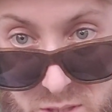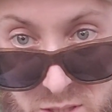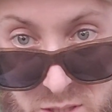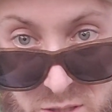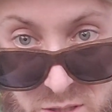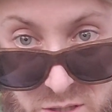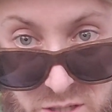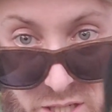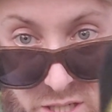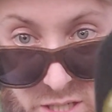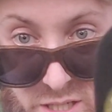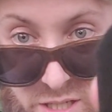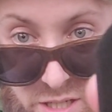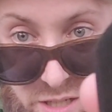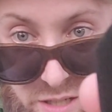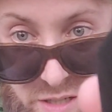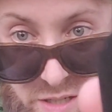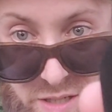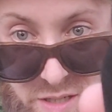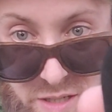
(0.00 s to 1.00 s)
looking
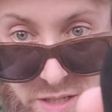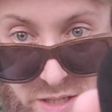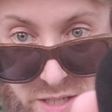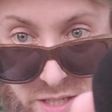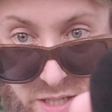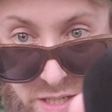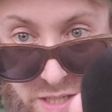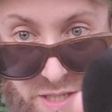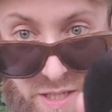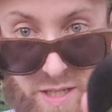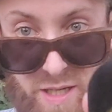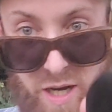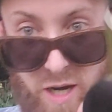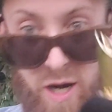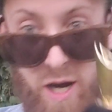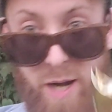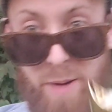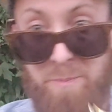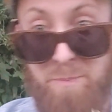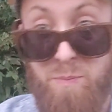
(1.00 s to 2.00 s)
good.
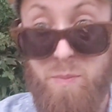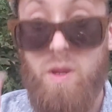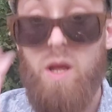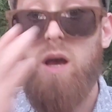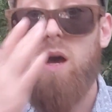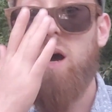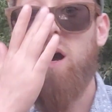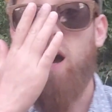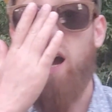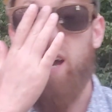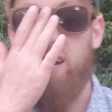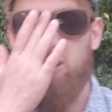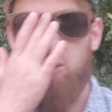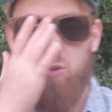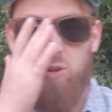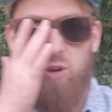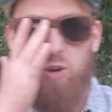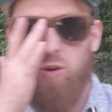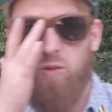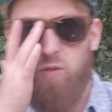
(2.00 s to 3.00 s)
All right, I
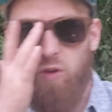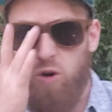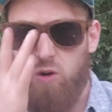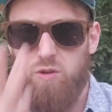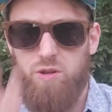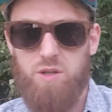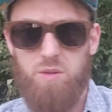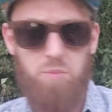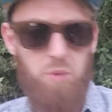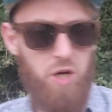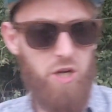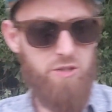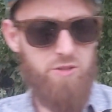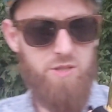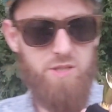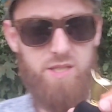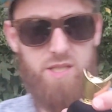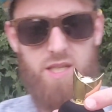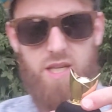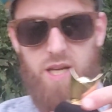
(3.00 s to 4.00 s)
don't know if all their
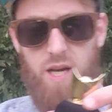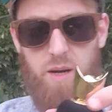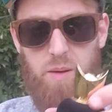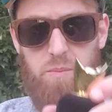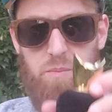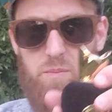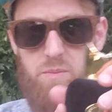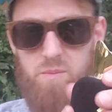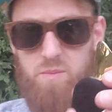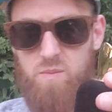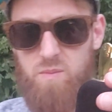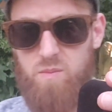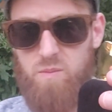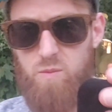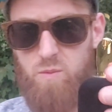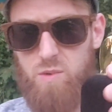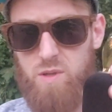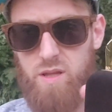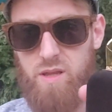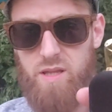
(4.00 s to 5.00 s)
bottles come
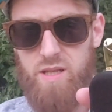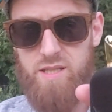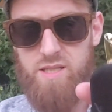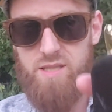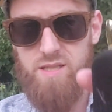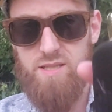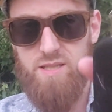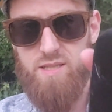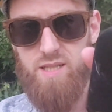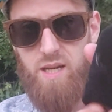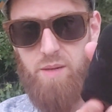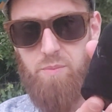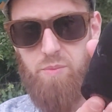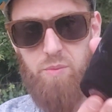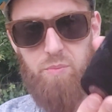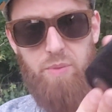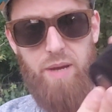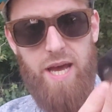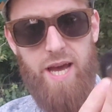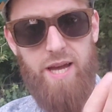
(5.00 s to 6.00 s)
with this type
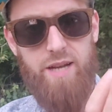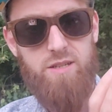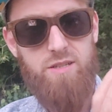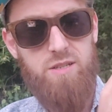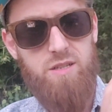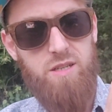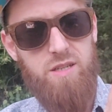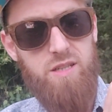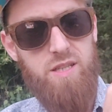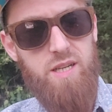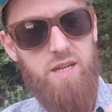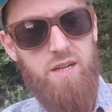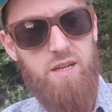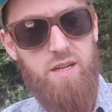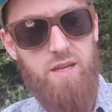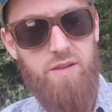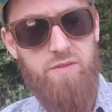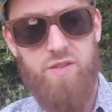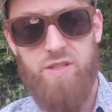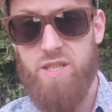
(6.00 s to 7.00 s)
of pattern on there.
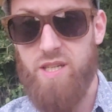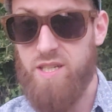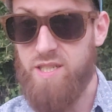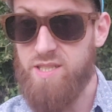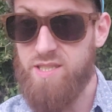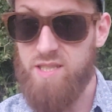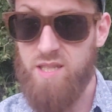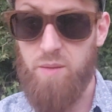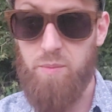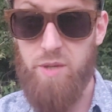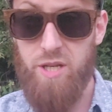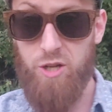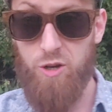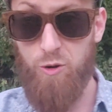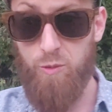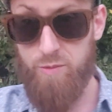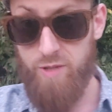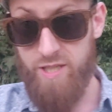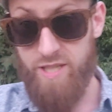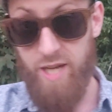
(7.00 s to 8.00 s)
If it does, let me
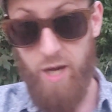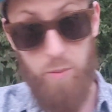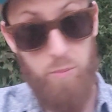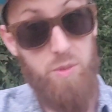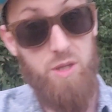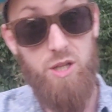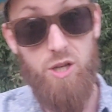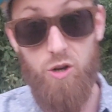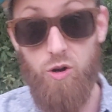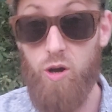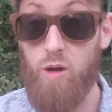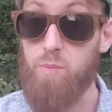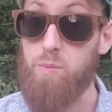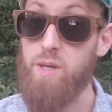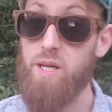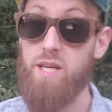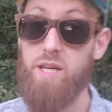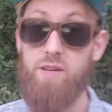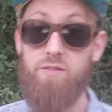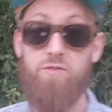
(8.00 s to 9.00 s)
know down below. I'd
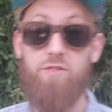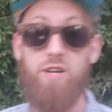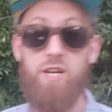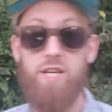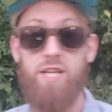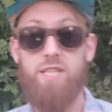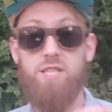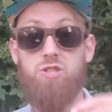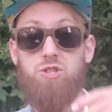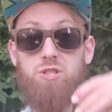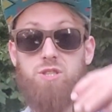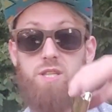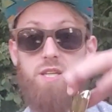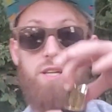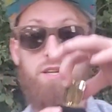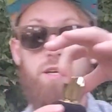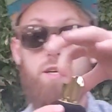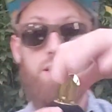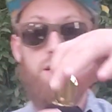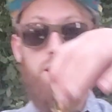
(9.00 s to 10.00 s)
be very
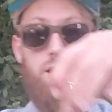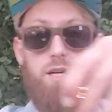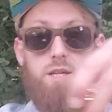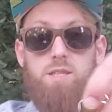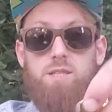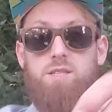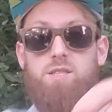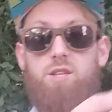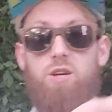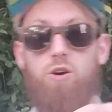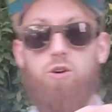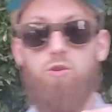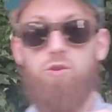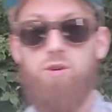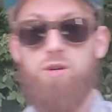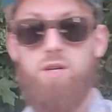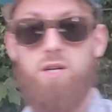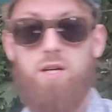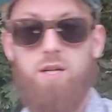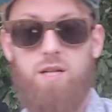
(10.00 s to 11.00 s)
interested. So
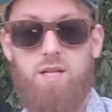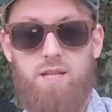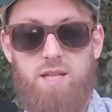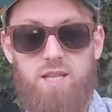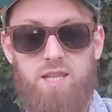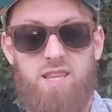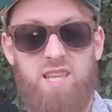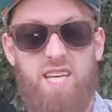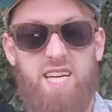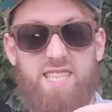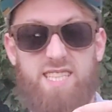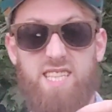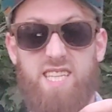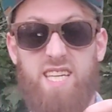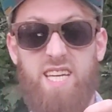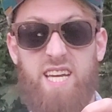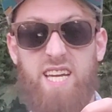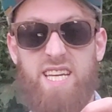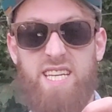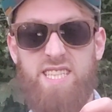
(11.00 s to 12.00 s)
let's
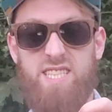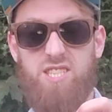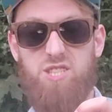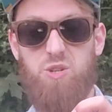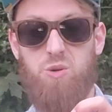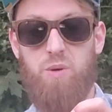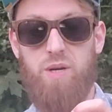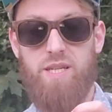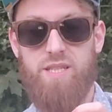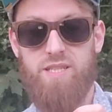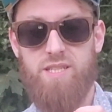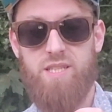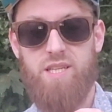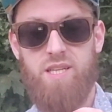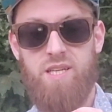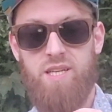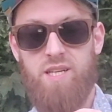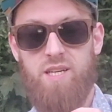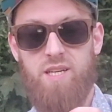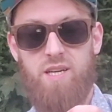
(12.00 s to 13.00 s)
get into it.
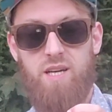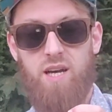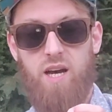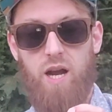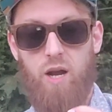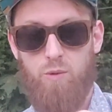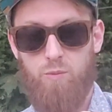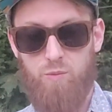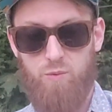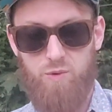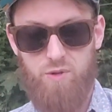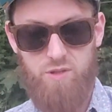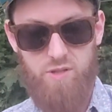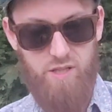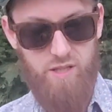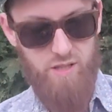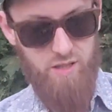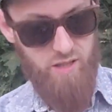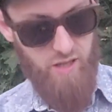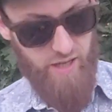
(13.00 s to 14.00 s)
I
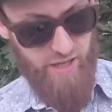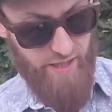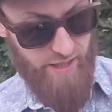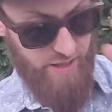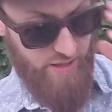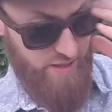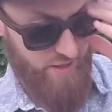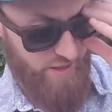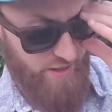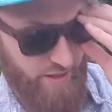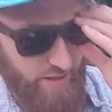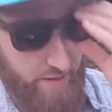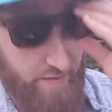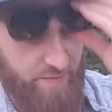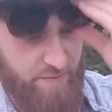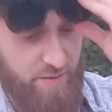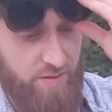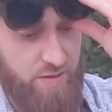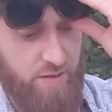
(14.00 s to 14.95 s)
really like the